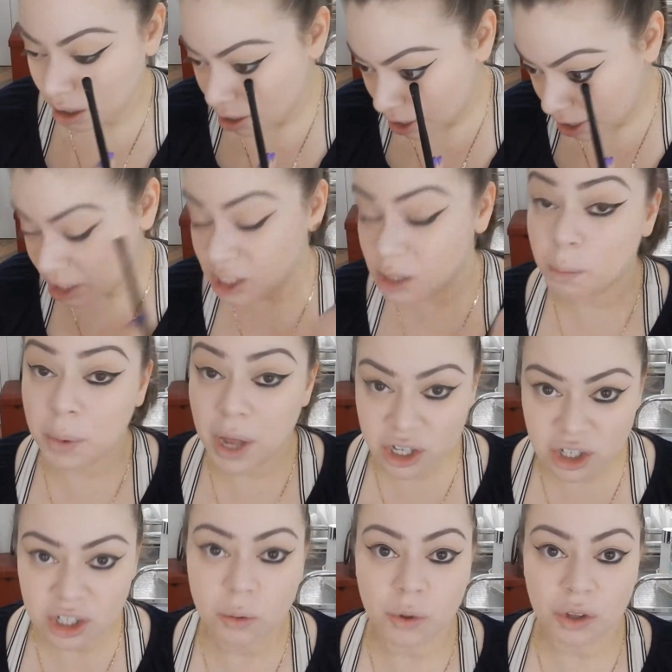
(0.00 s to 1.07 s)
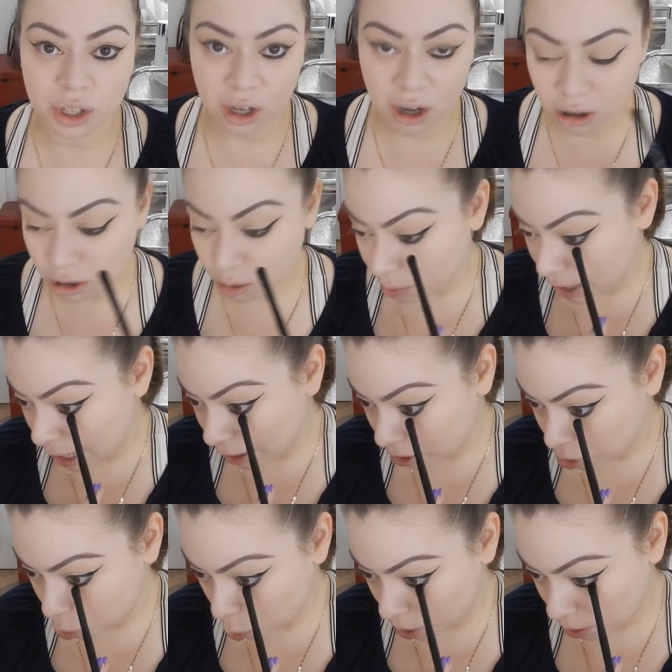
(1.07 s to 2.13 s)
especially with the color black,
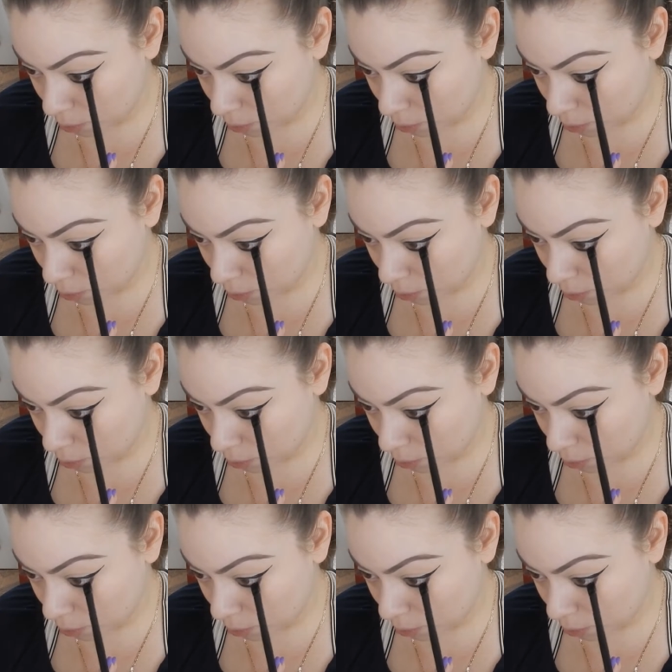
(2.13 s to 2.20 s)
you want to